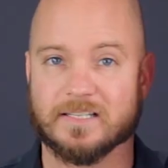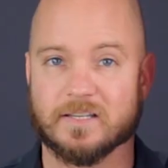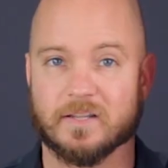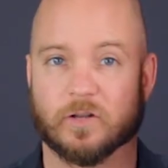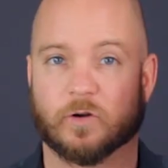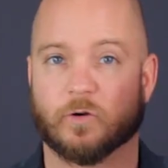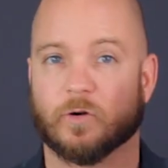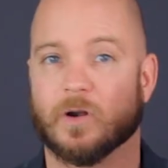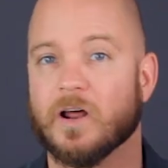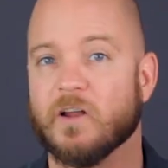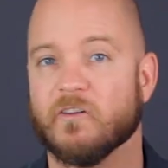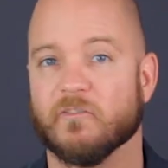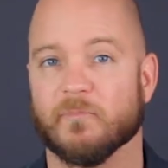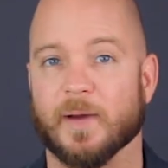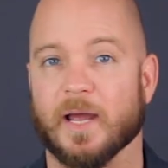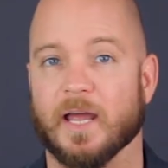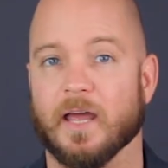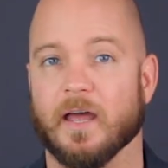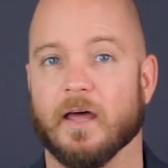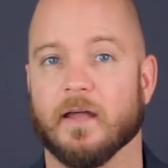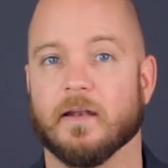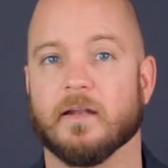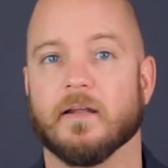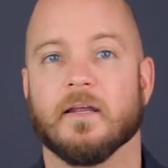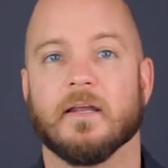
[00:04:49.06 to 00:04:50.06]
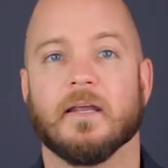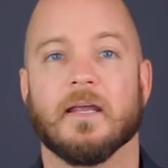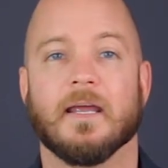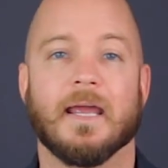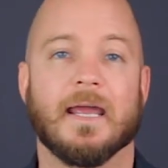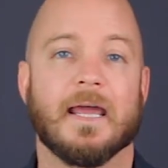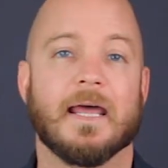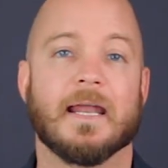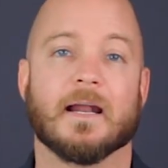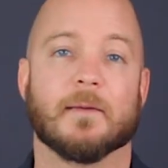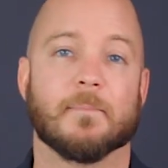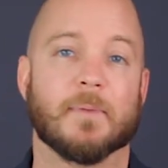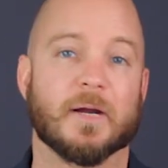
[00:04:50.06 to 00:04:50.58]
of the crown of my head
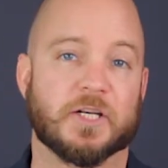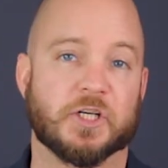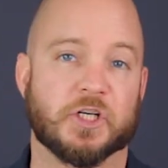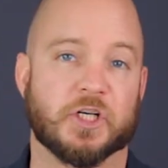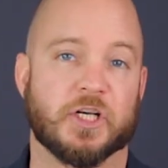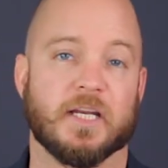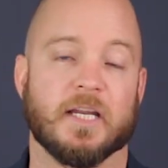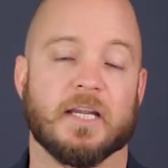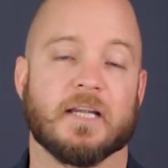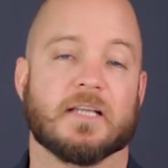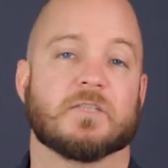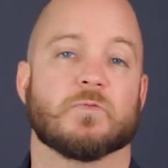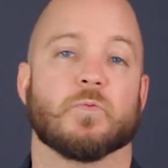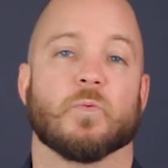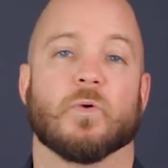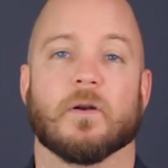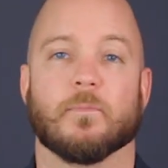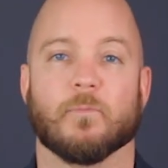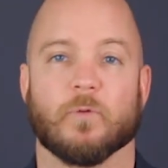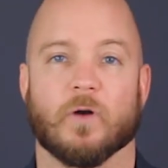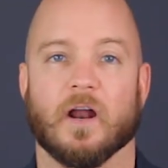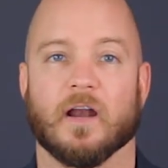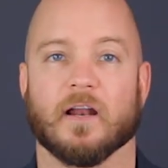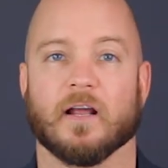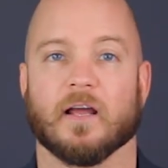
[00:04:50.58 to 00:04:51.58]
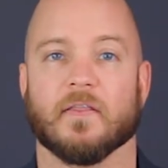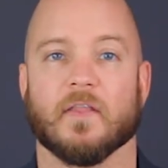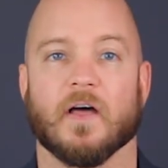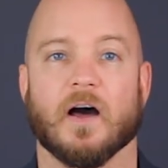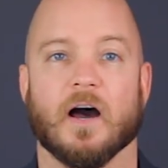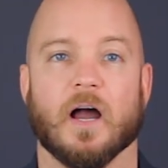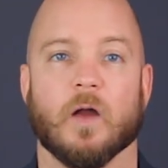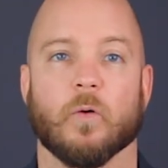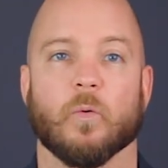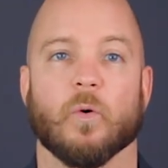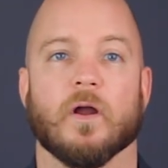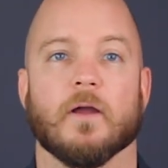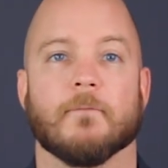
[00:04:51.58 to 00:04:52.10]
and on my cheeks when I'm riding on the
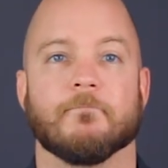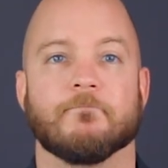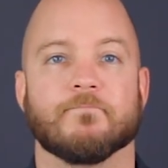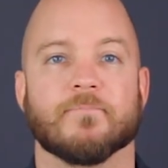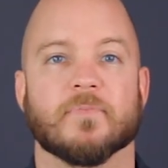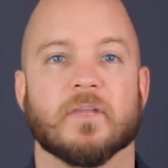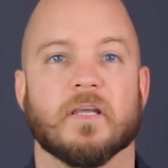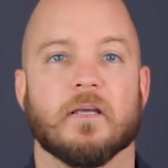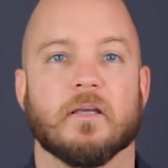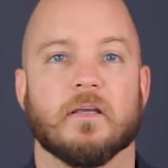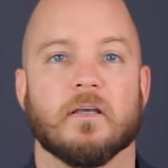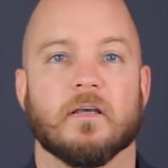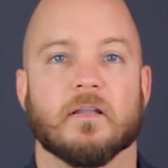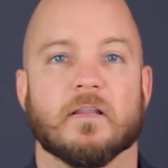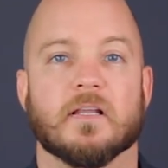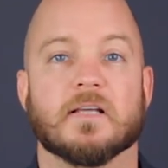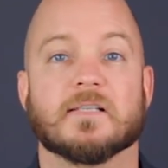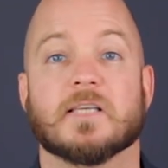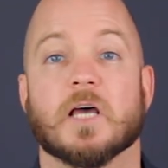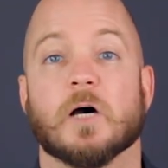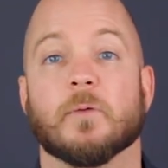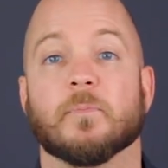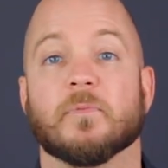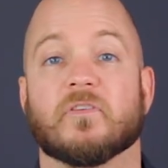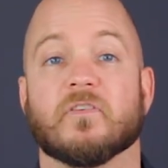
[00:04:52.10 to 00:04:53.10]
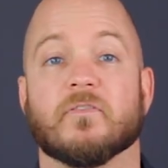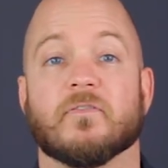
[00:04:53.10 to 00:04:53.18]
highway. This helmet's